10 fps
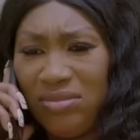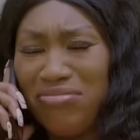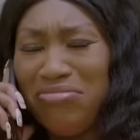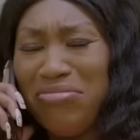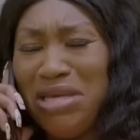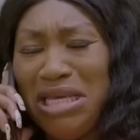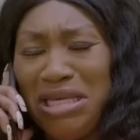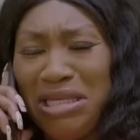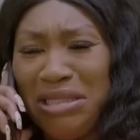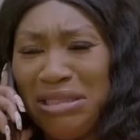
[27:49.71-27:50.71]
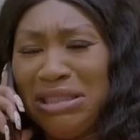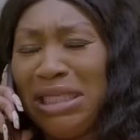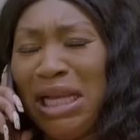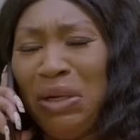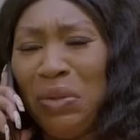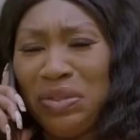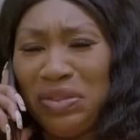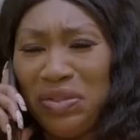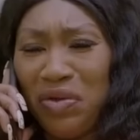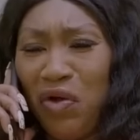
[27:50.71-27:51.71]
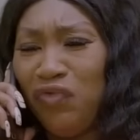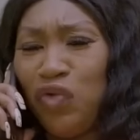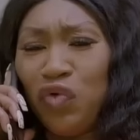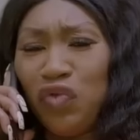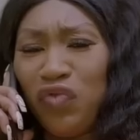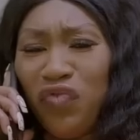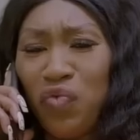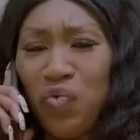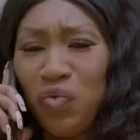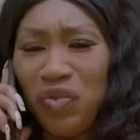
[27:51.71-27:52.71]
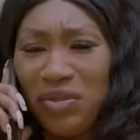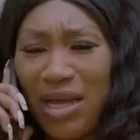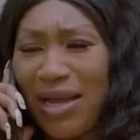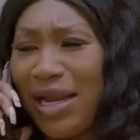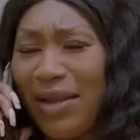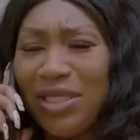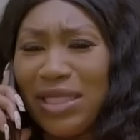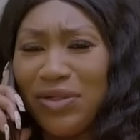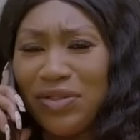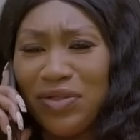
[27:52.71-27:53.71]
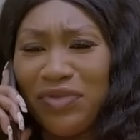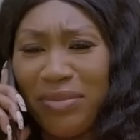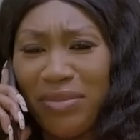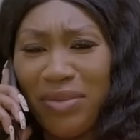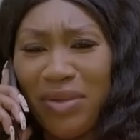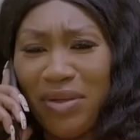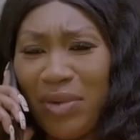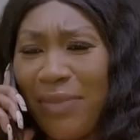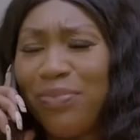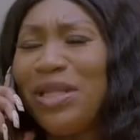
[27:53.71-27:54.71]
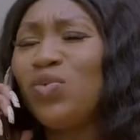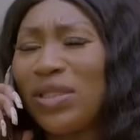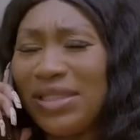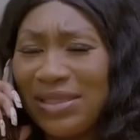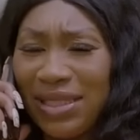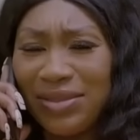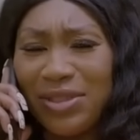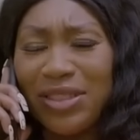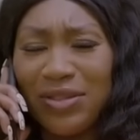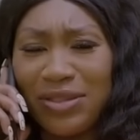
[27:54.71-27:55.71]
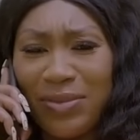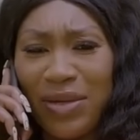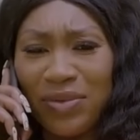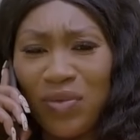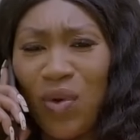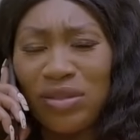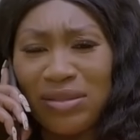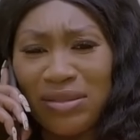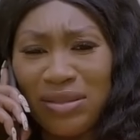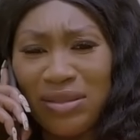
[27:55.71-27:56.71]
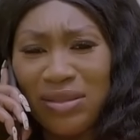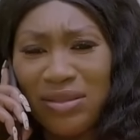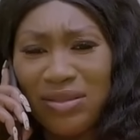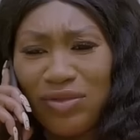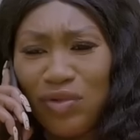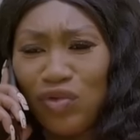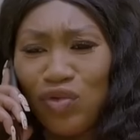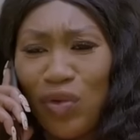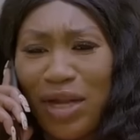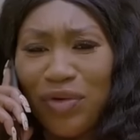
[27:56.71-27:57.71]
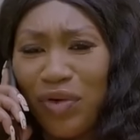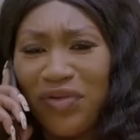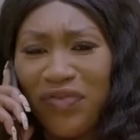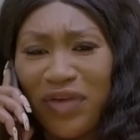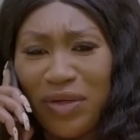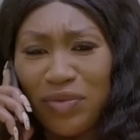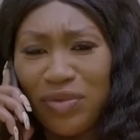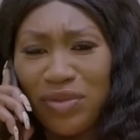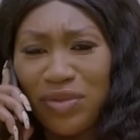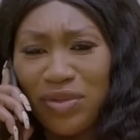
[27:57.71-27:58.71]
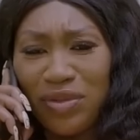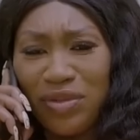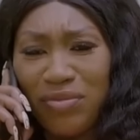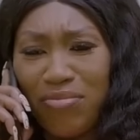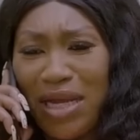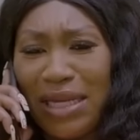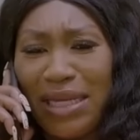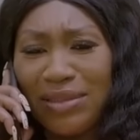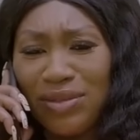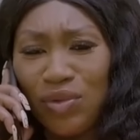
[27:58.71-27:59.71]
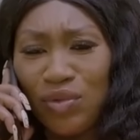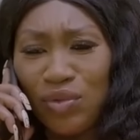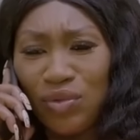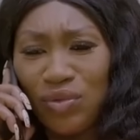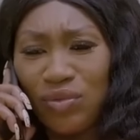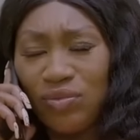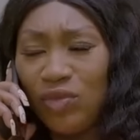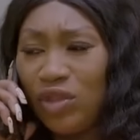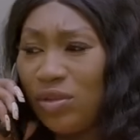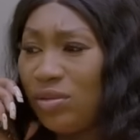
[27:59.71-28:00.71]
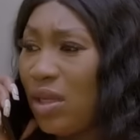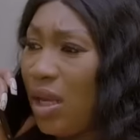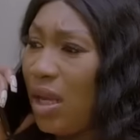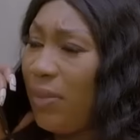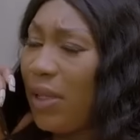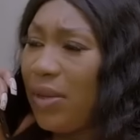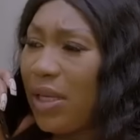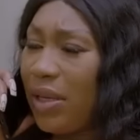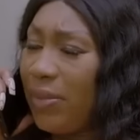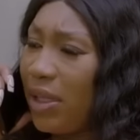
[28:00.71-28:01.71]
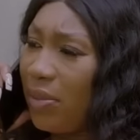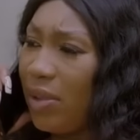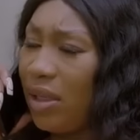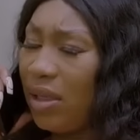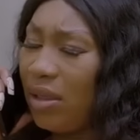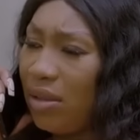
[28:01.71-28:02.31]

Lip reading: Me, jealous of those fools. How can I be jealous of them? Well, please, what is there to be jealous about? What? Those two annoying fellows. Mannerless too. I beg.